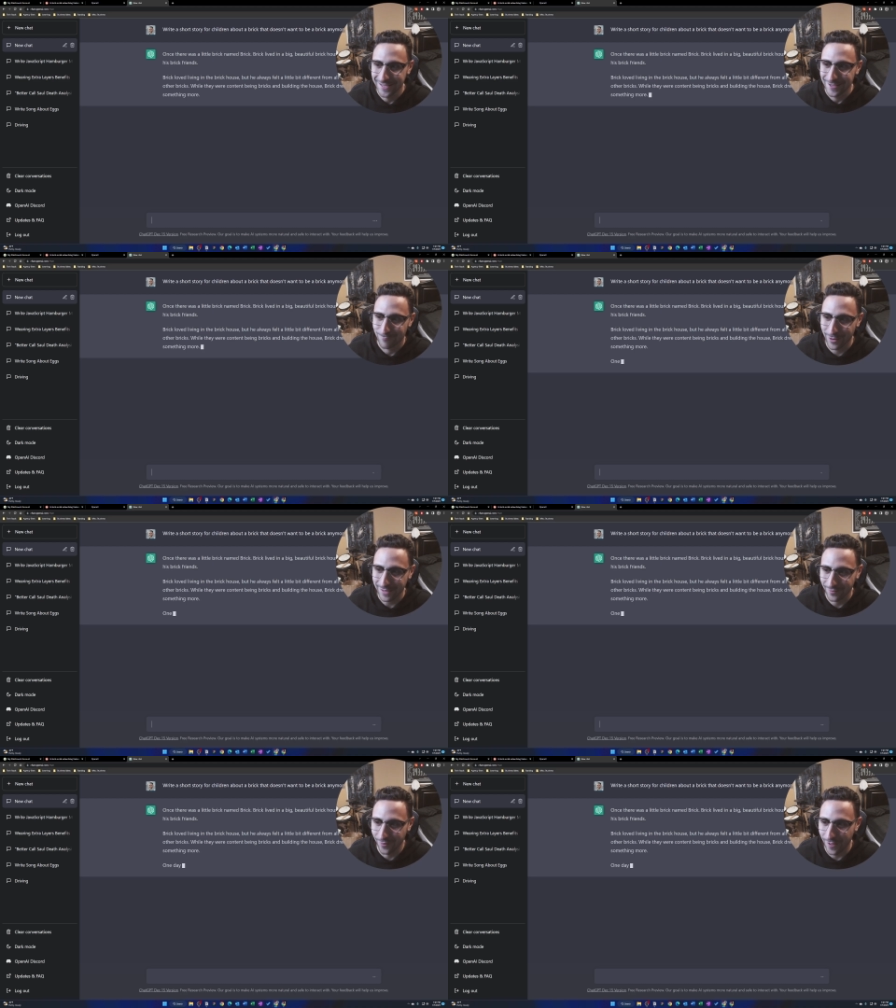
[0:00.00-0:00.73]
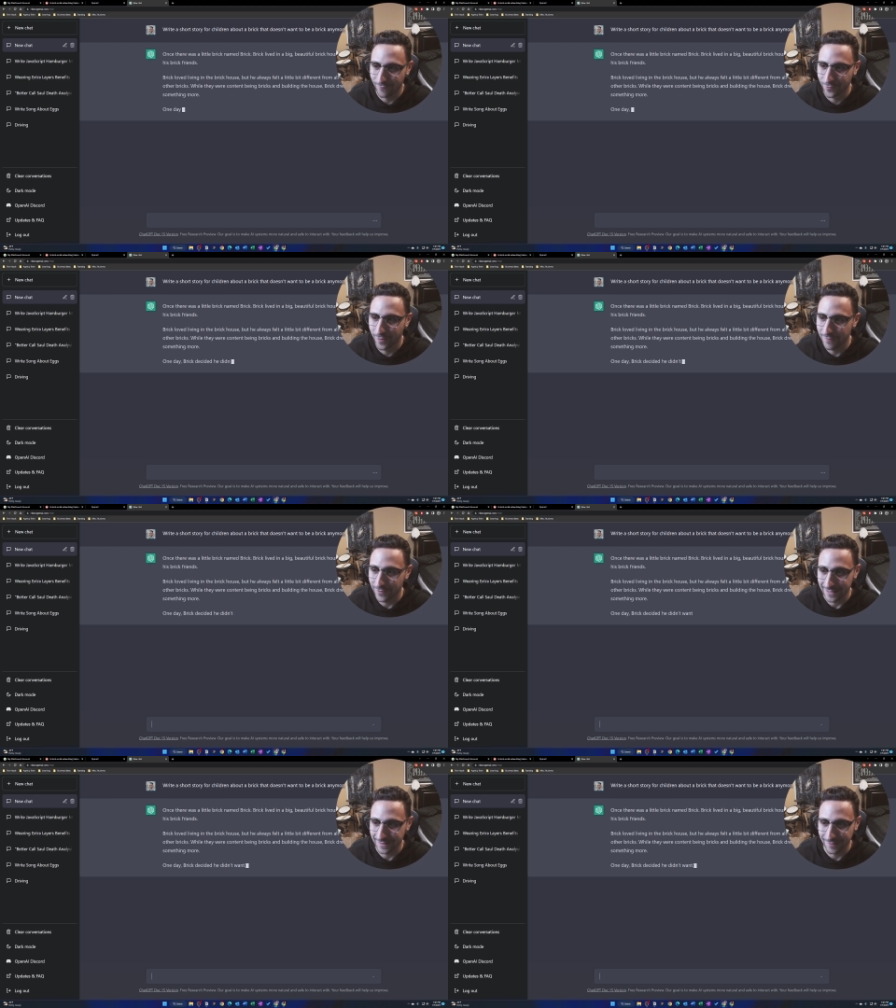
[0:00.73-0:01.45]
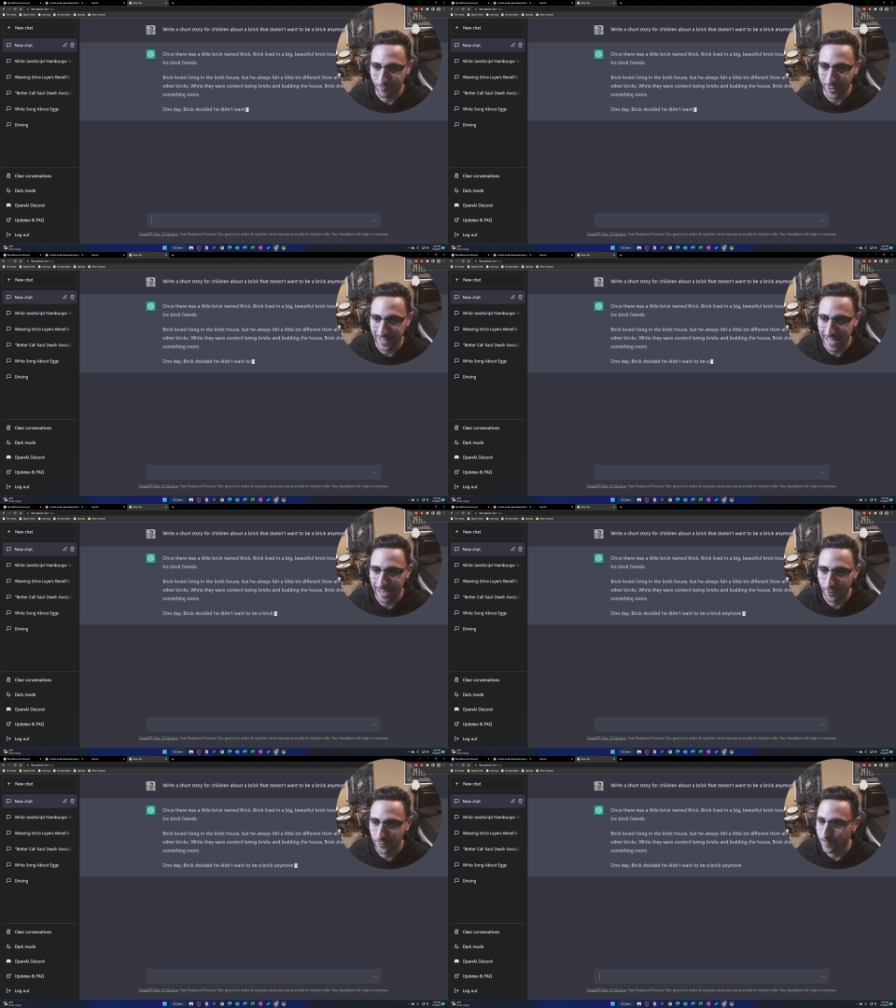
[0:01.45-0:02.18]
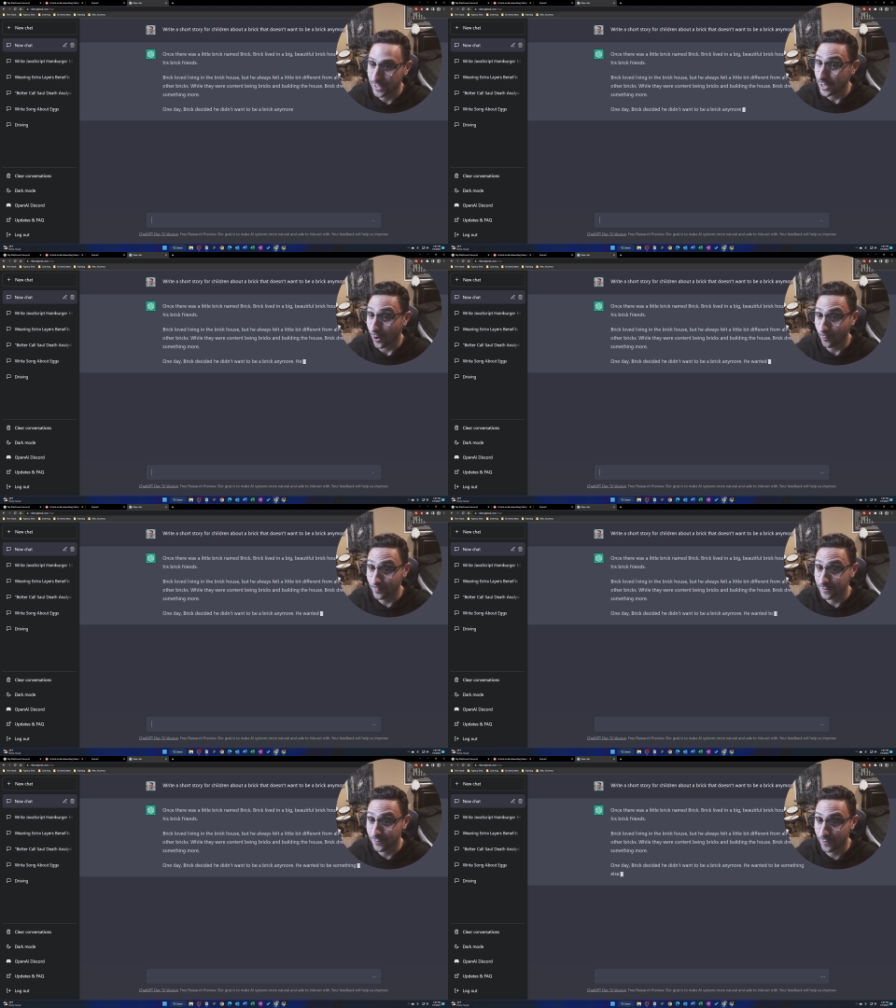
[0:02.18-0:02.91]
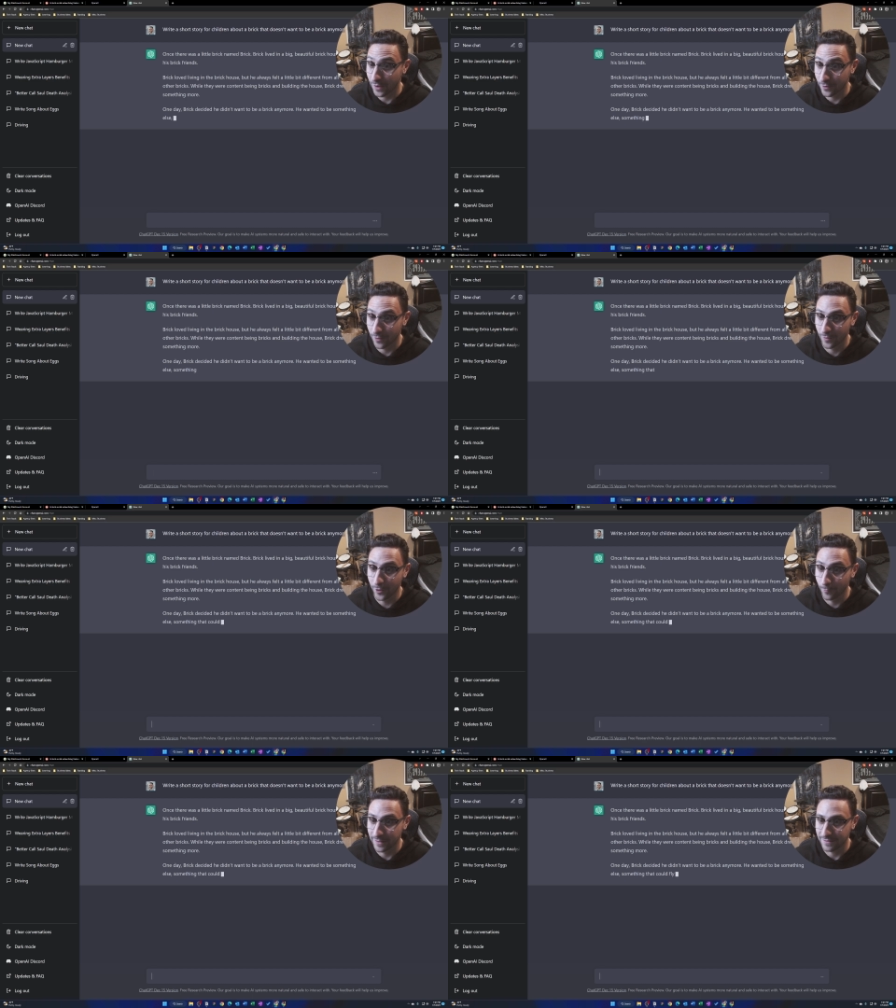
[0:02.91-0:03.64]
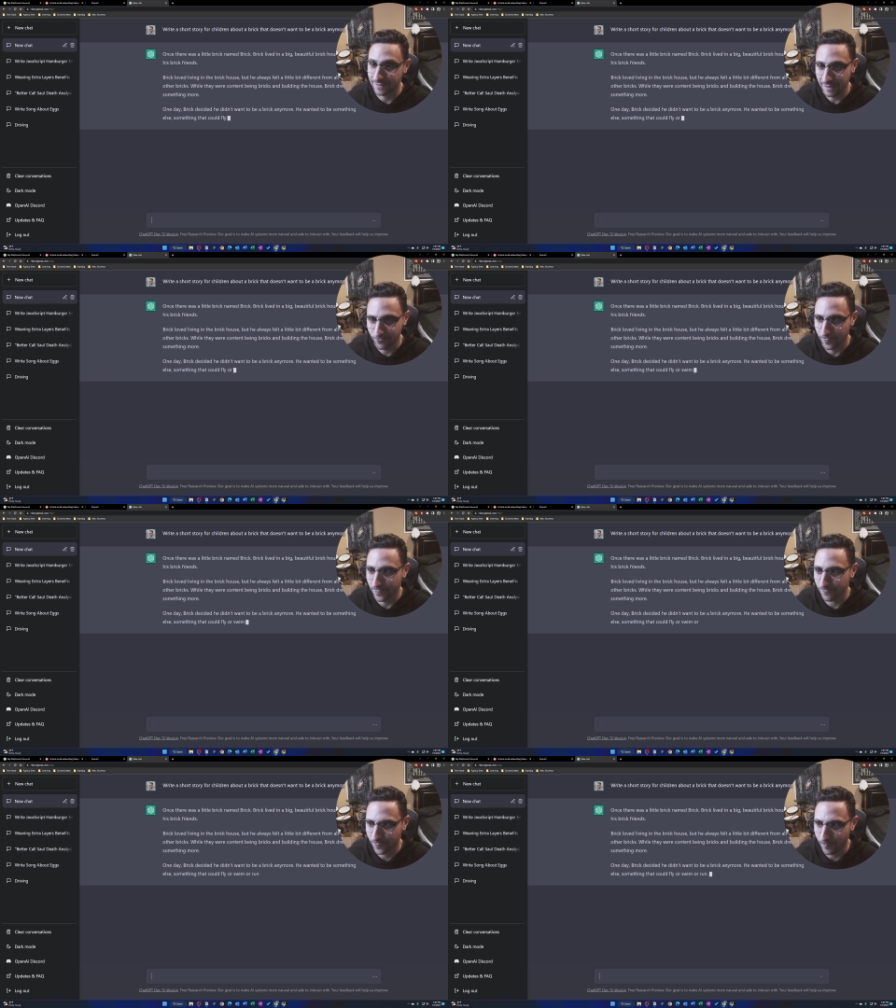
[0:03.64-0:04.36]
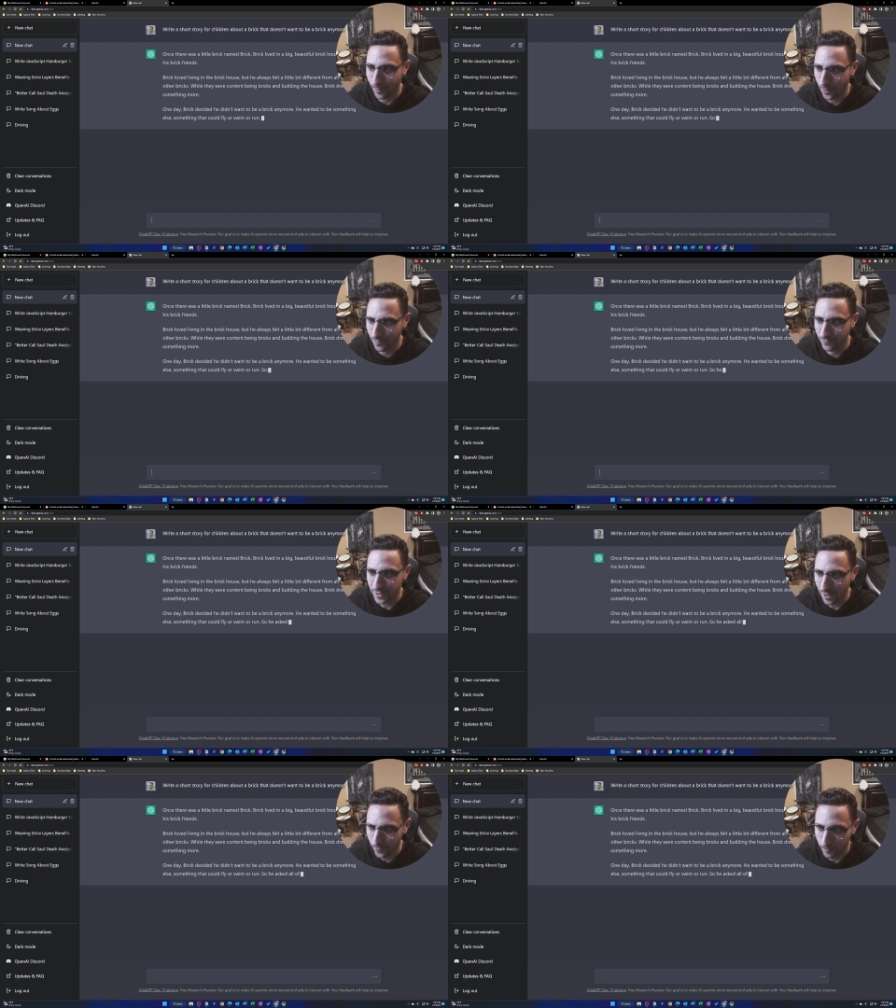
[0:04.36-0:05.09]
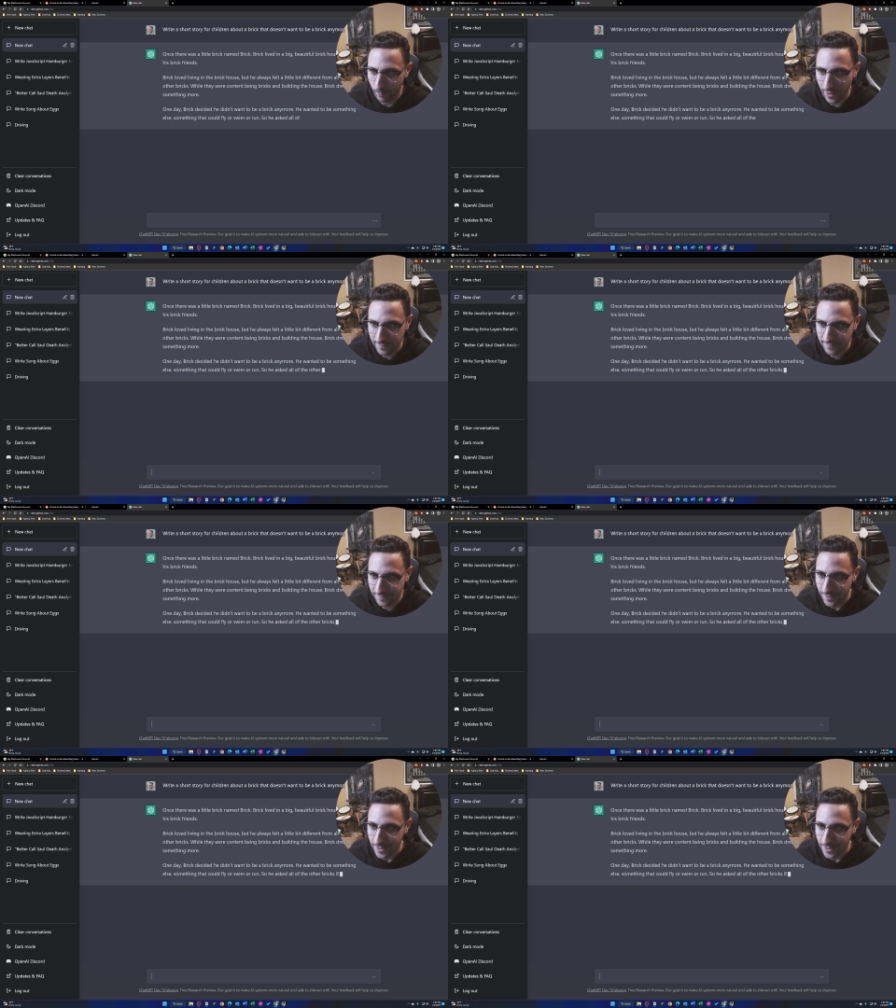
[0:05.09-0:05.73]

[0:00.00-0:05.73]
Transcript: Brick loved living in the brick house, but he always felt a little bit different from all of the other bricks.